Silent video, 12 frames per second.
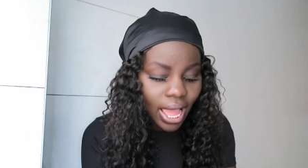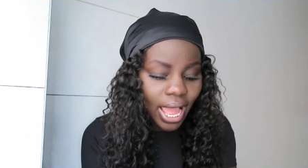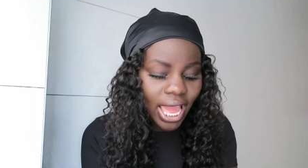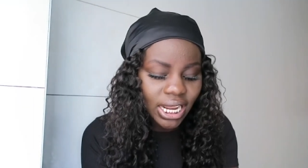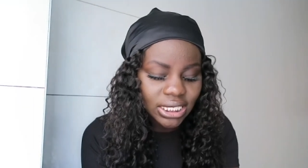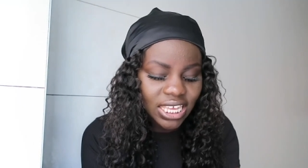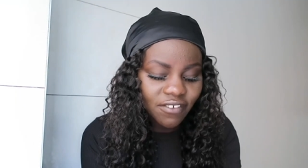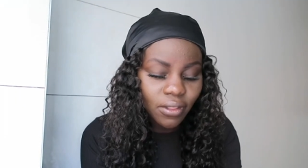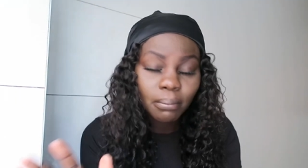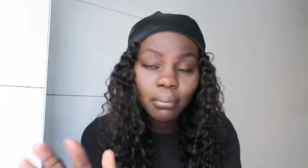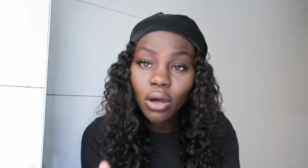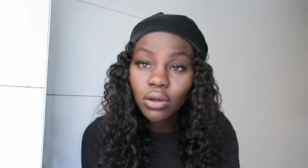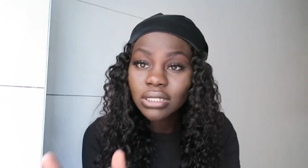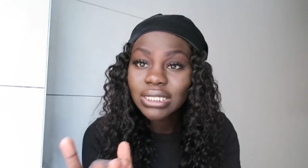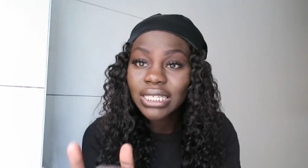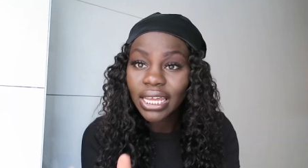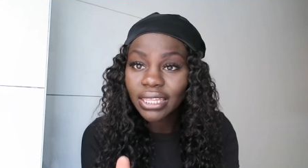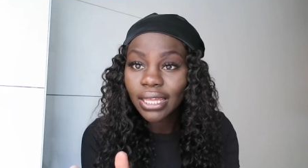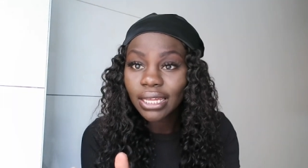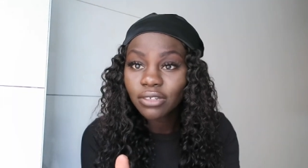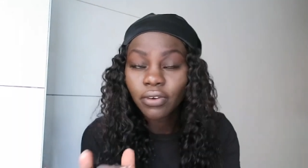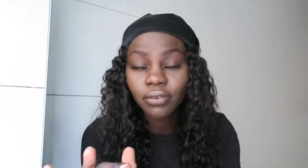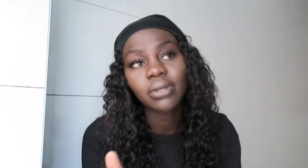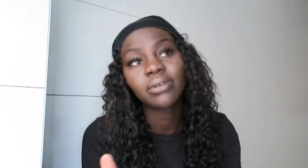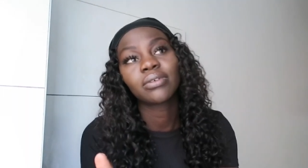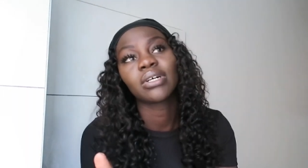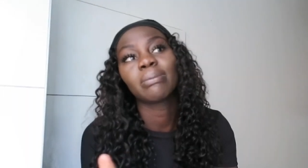how did you have the balls to say that for real, for real?